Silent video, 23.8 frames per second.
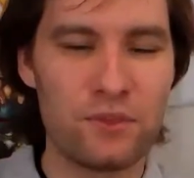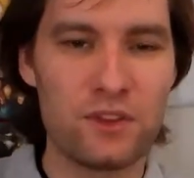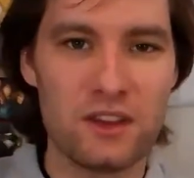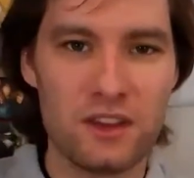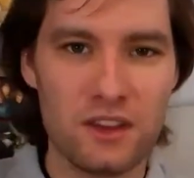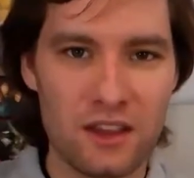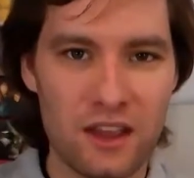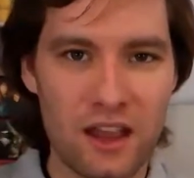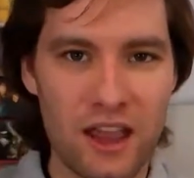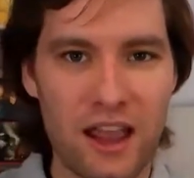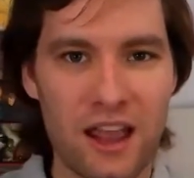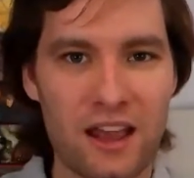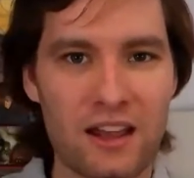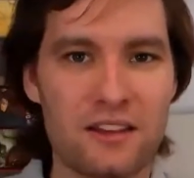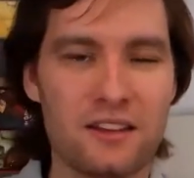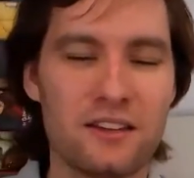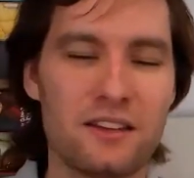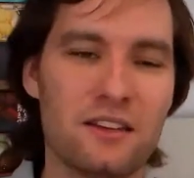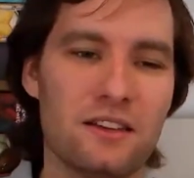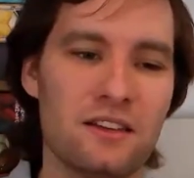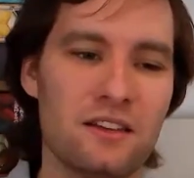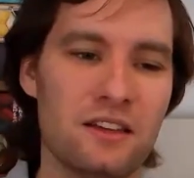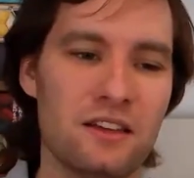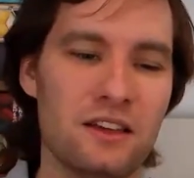
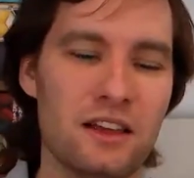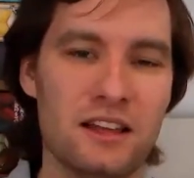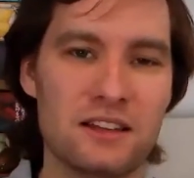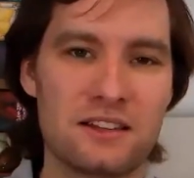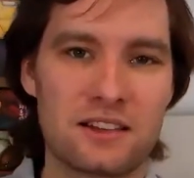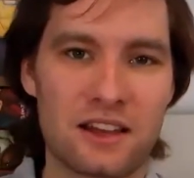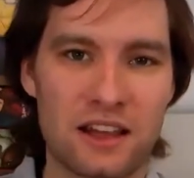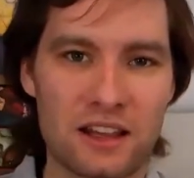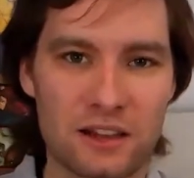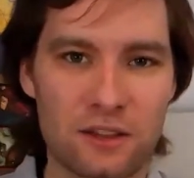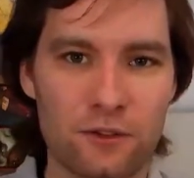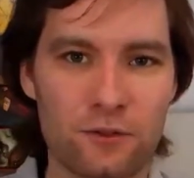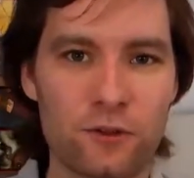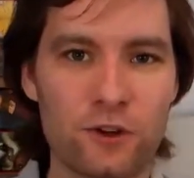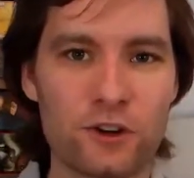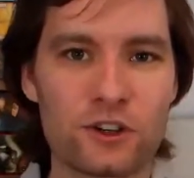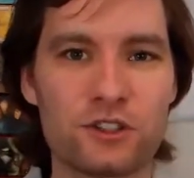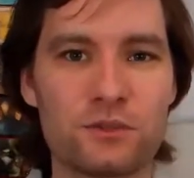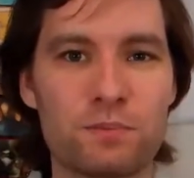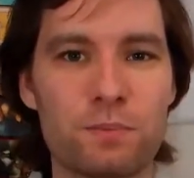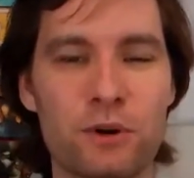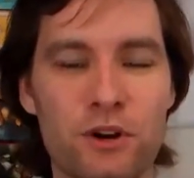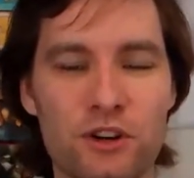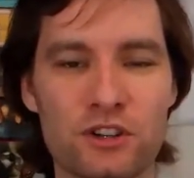And it's like the
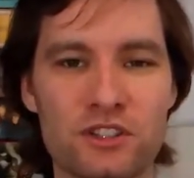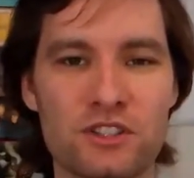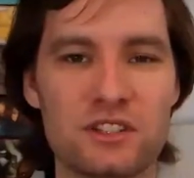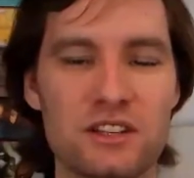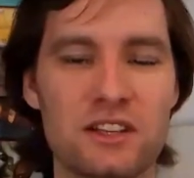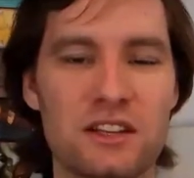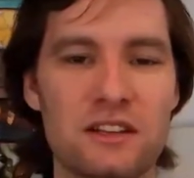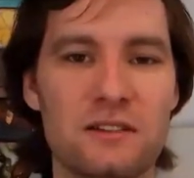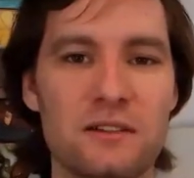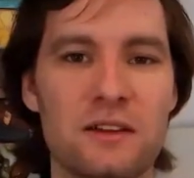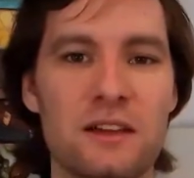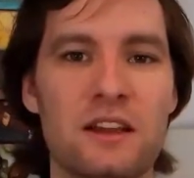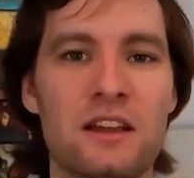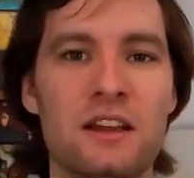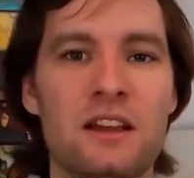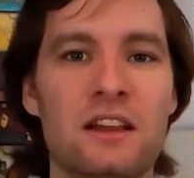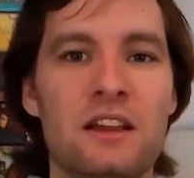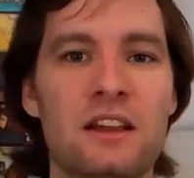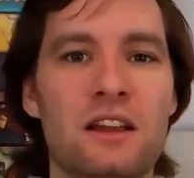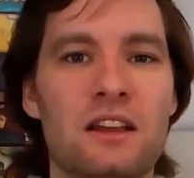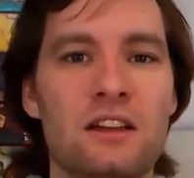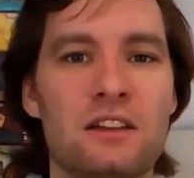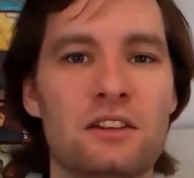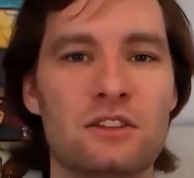first person
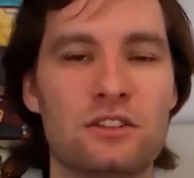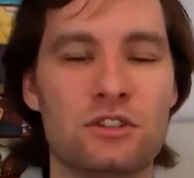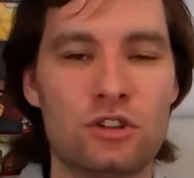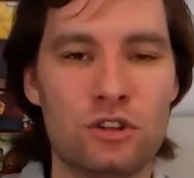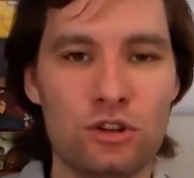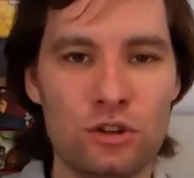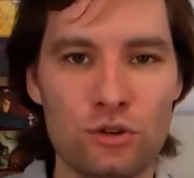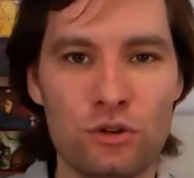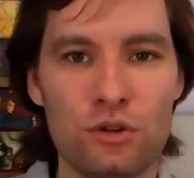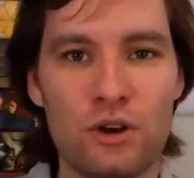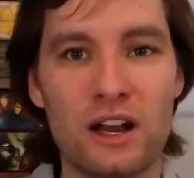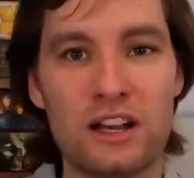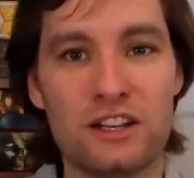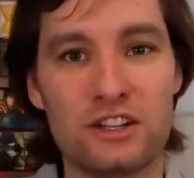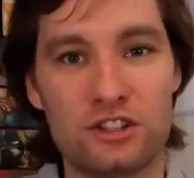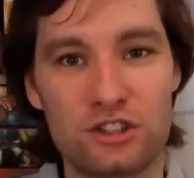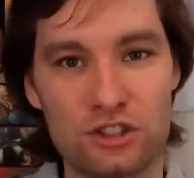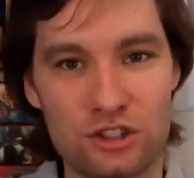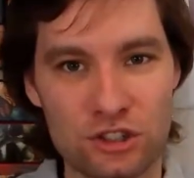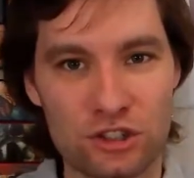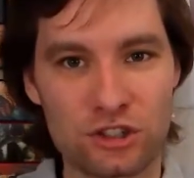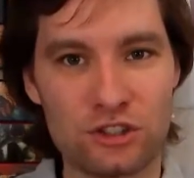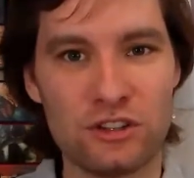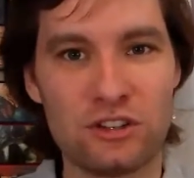to a
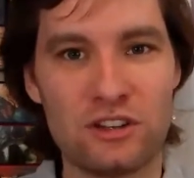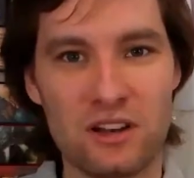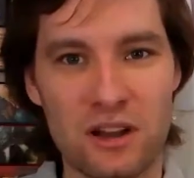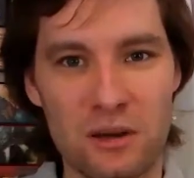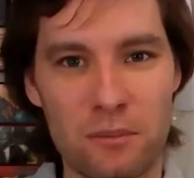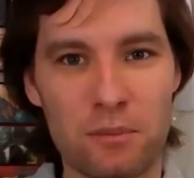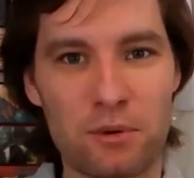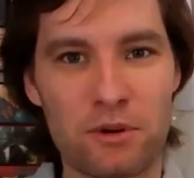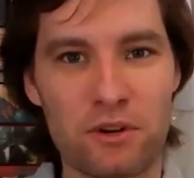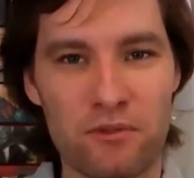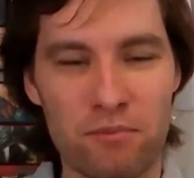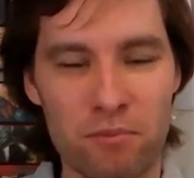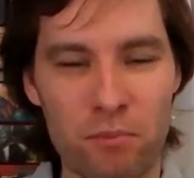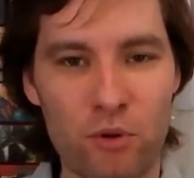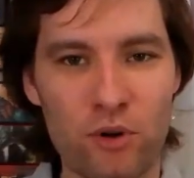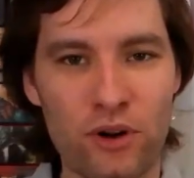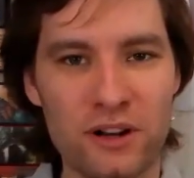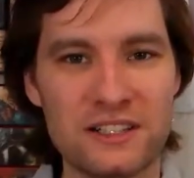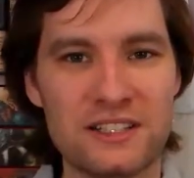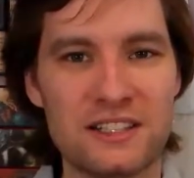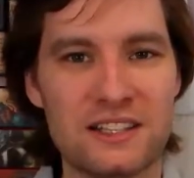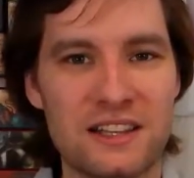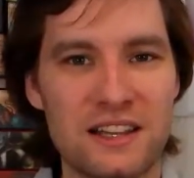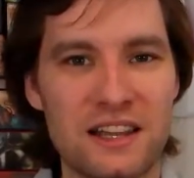certain number of
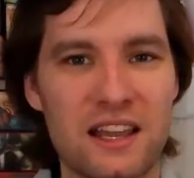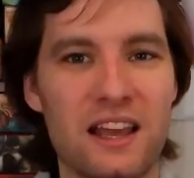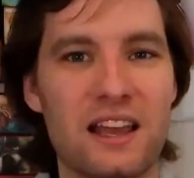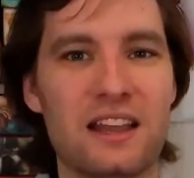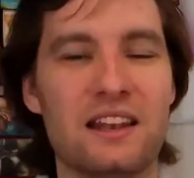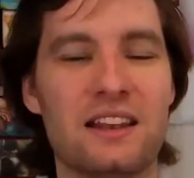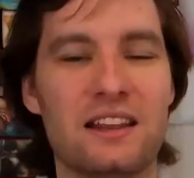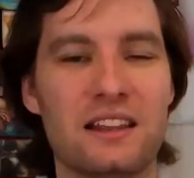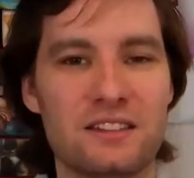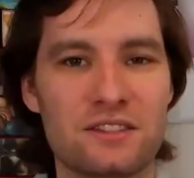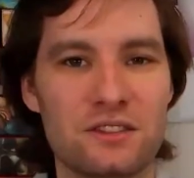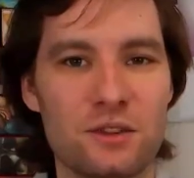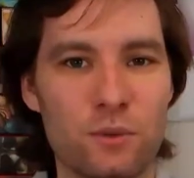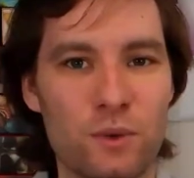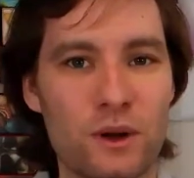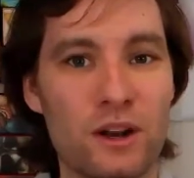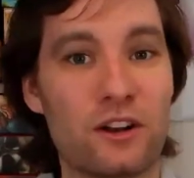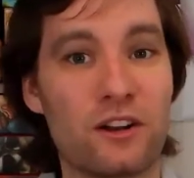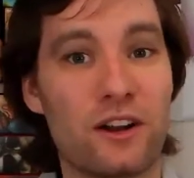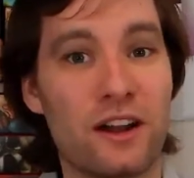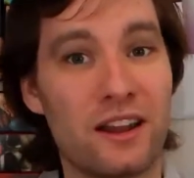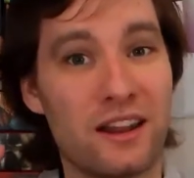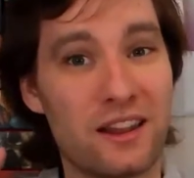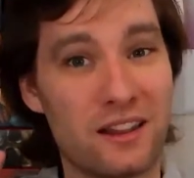points at the end is the
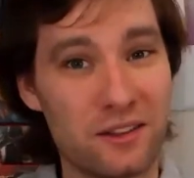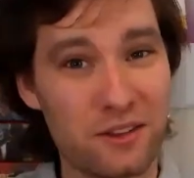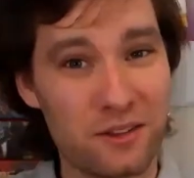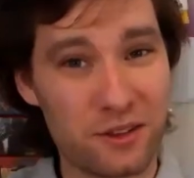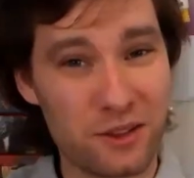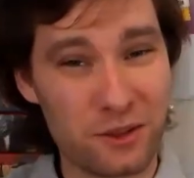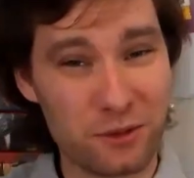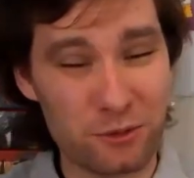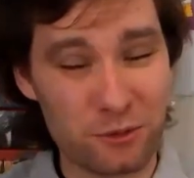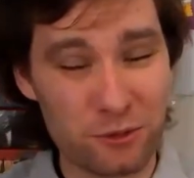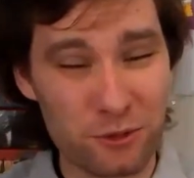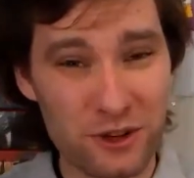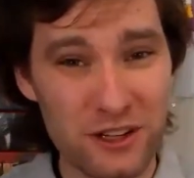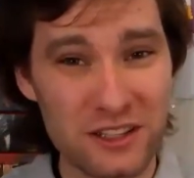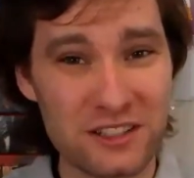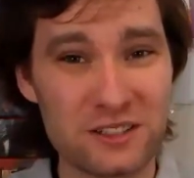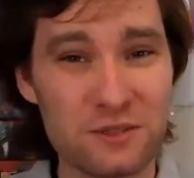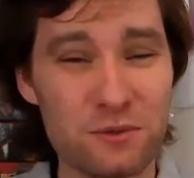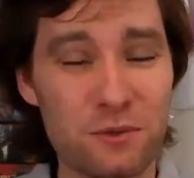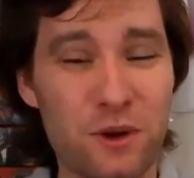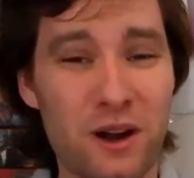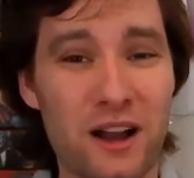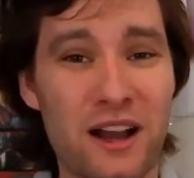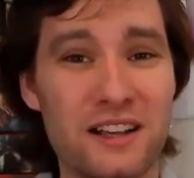winner. And the
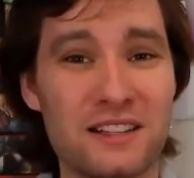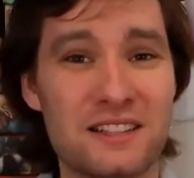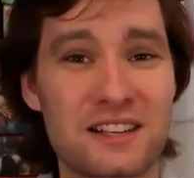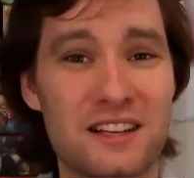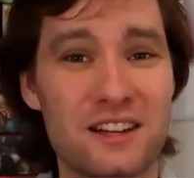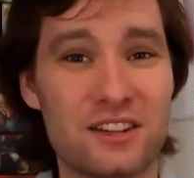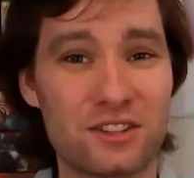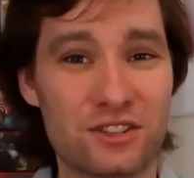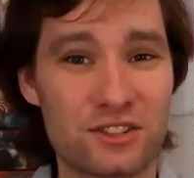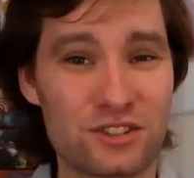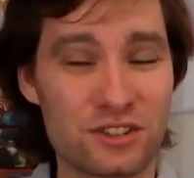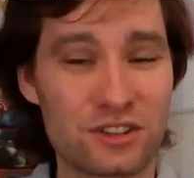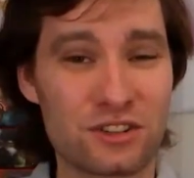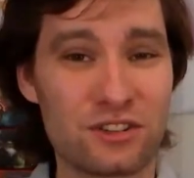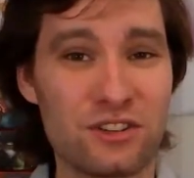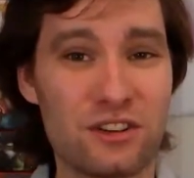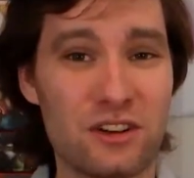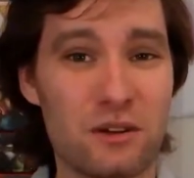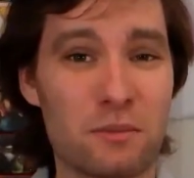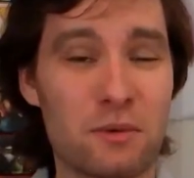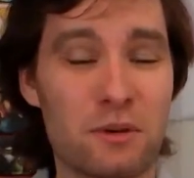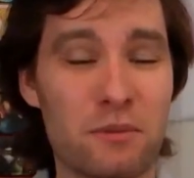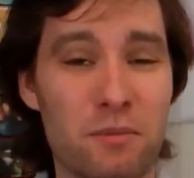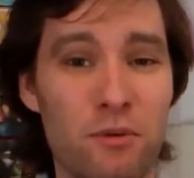reason why I said a certain
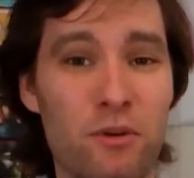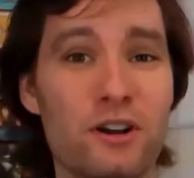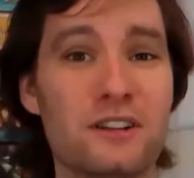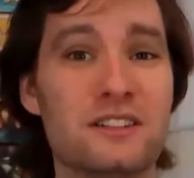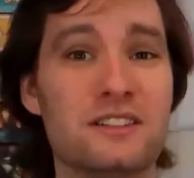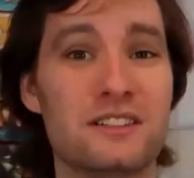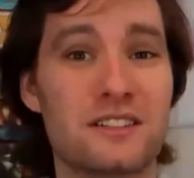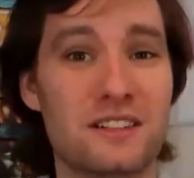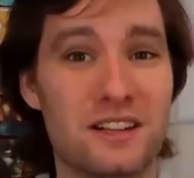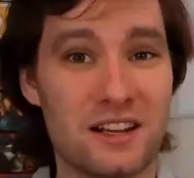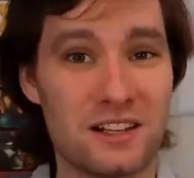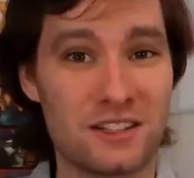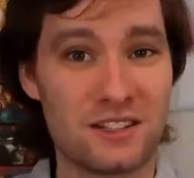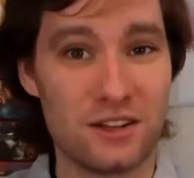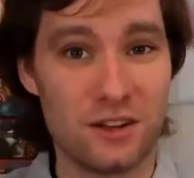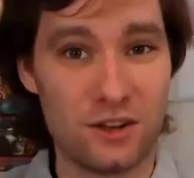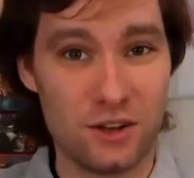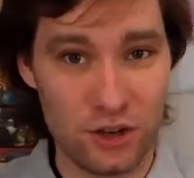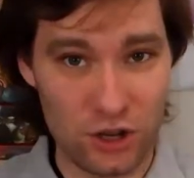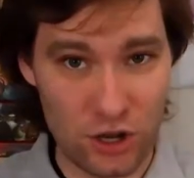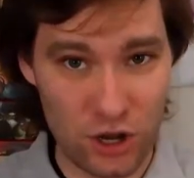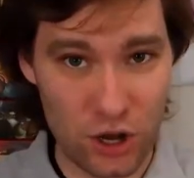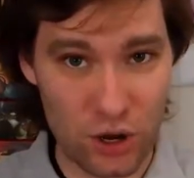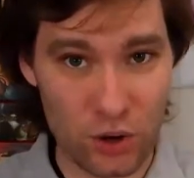number of points is because,
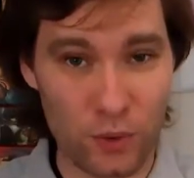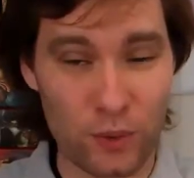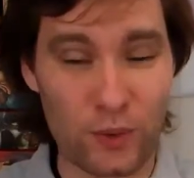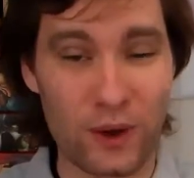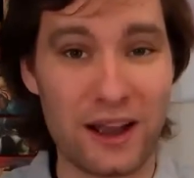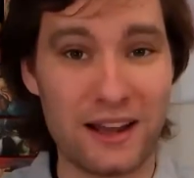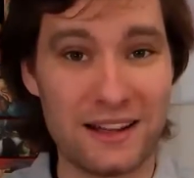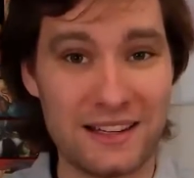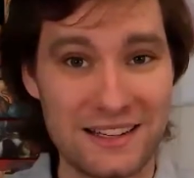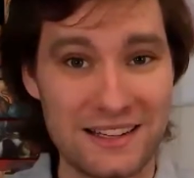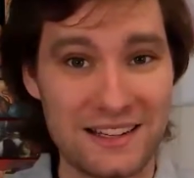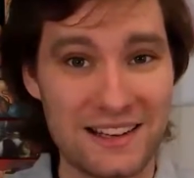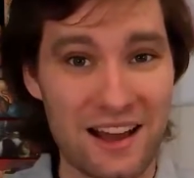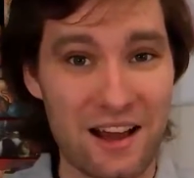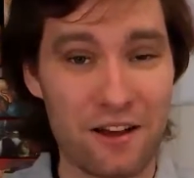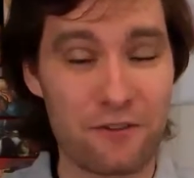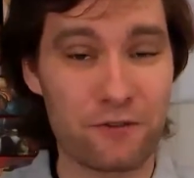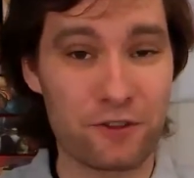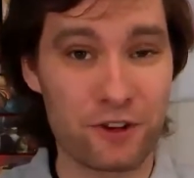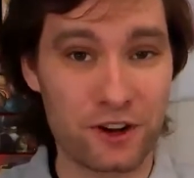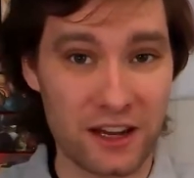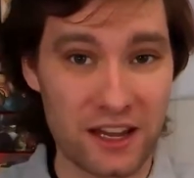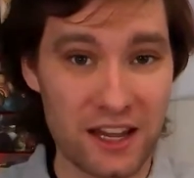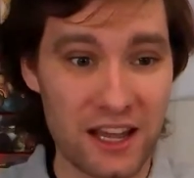no, I did not
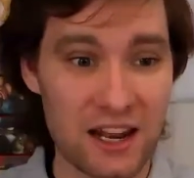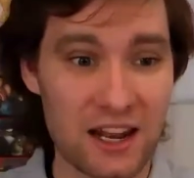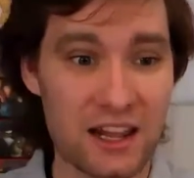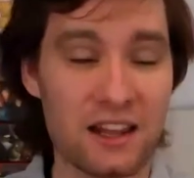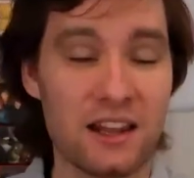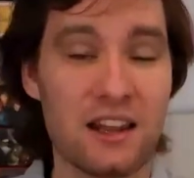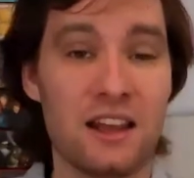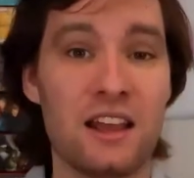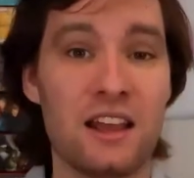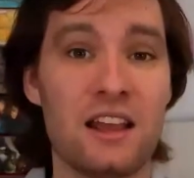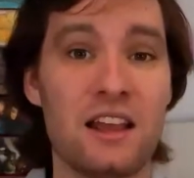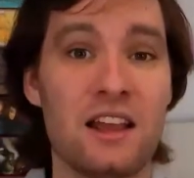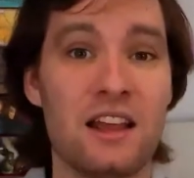forget it.